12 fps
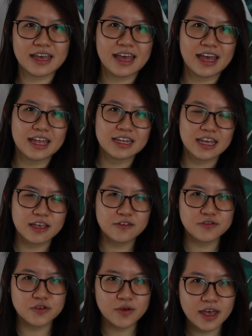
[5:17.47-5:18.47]
and
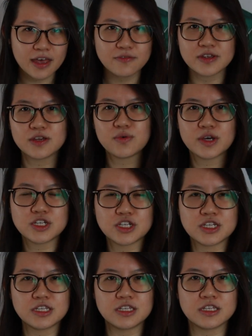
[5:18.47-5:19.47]
if you have any
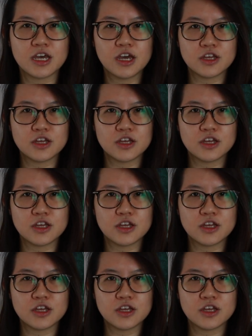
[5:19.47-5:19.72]
questions,